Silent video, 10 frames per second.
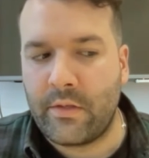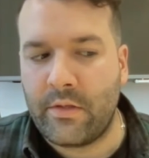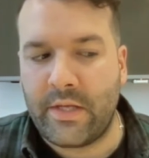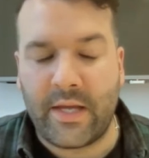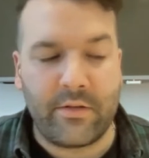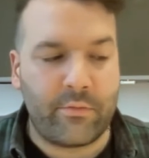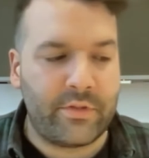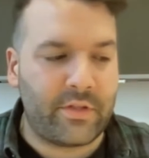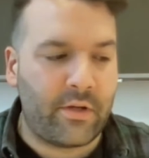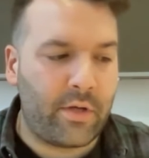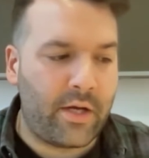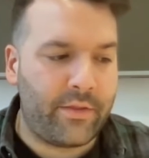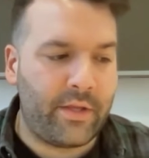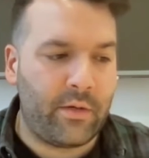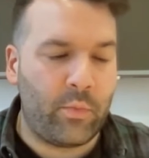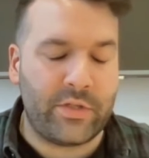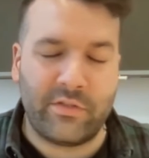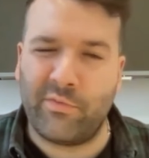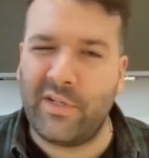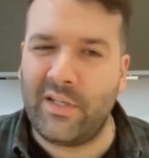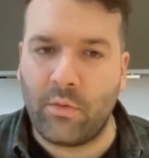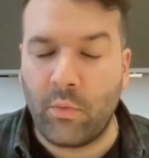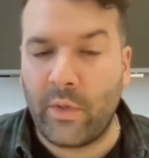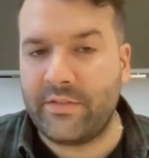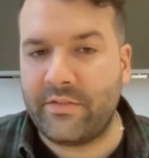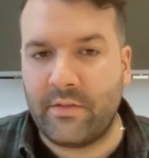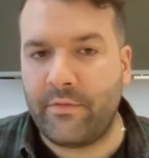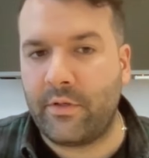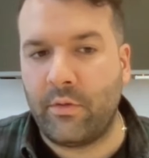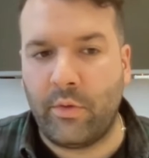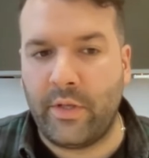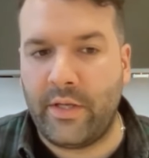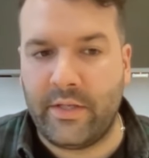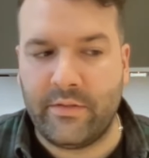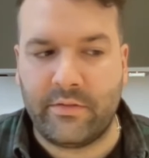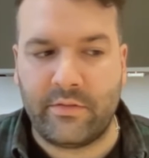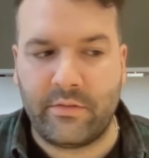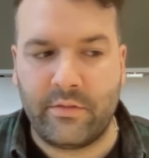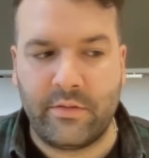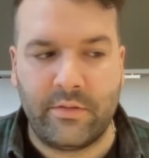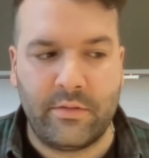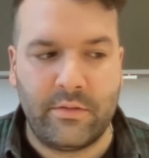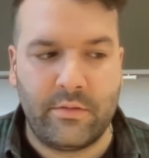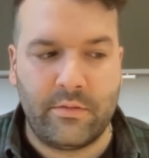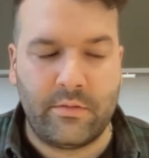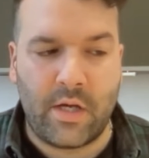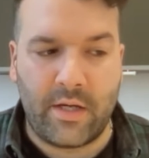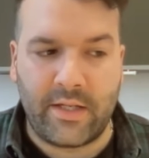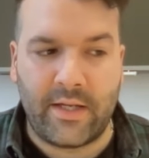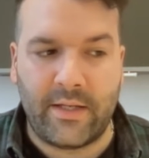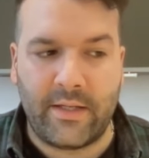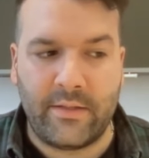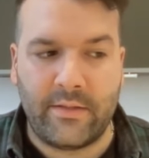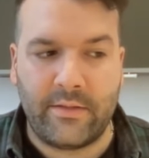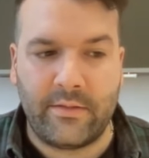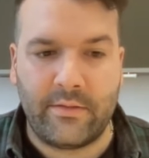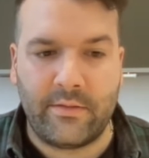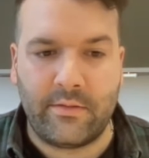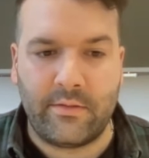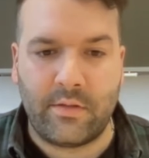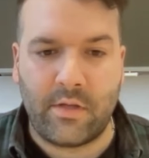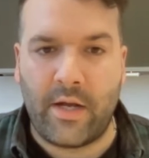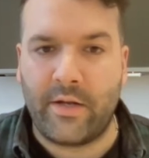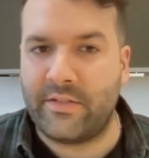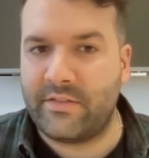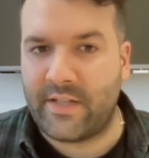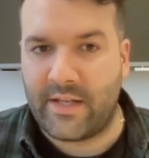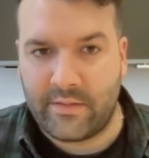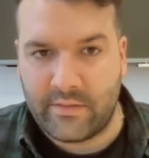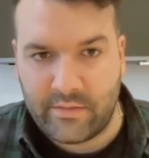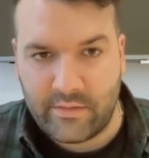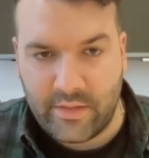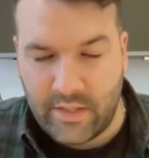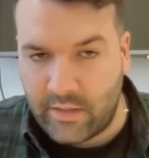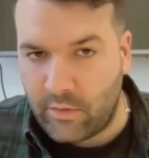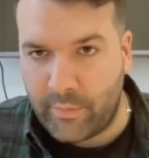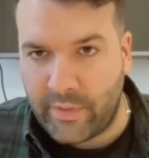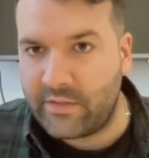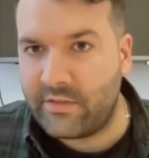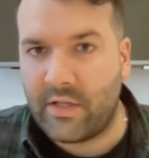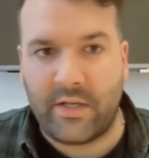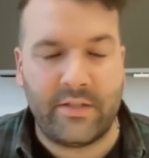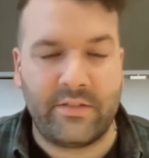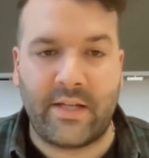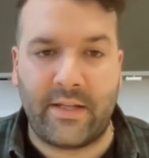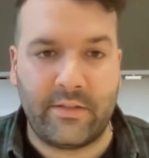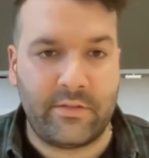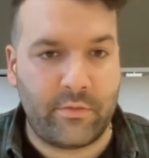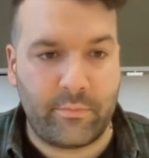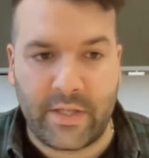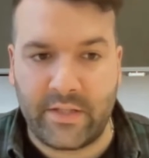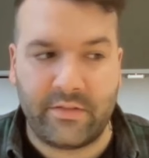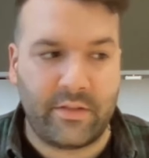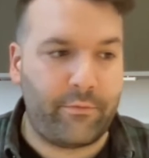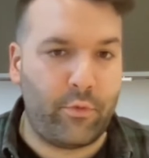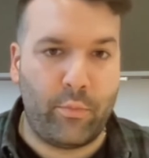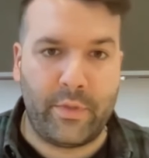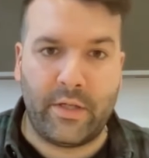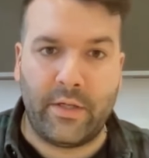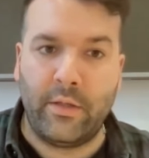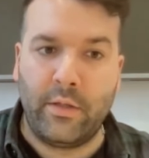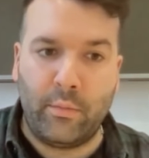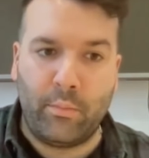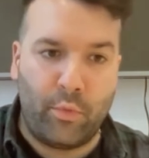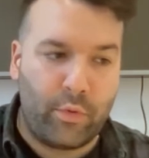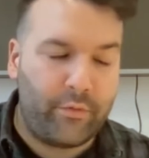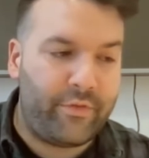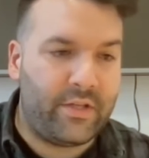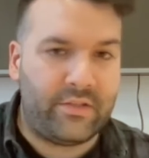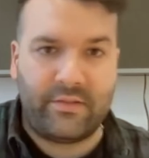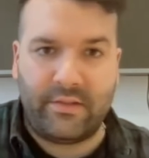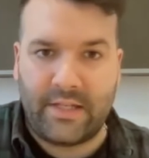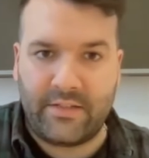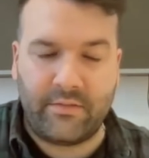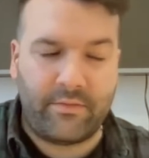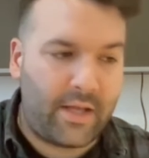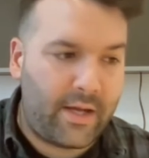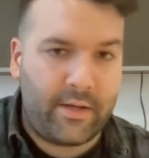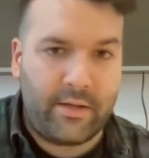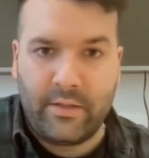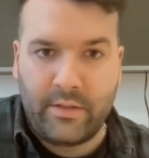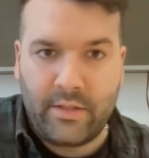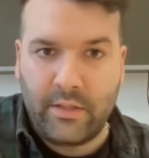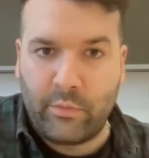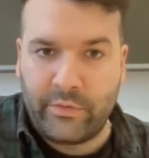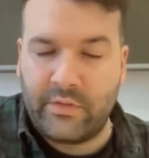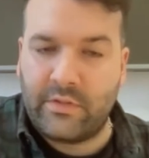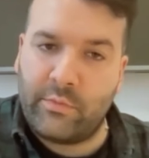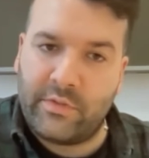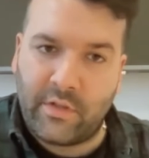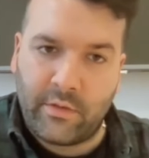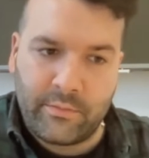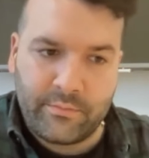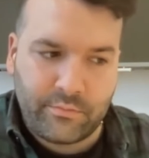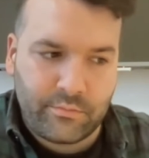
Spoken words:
The end result, I think, which is really always difficult, is okay, I understand the economics, I understand the sort of basic formula, more of this, less of that equals this result.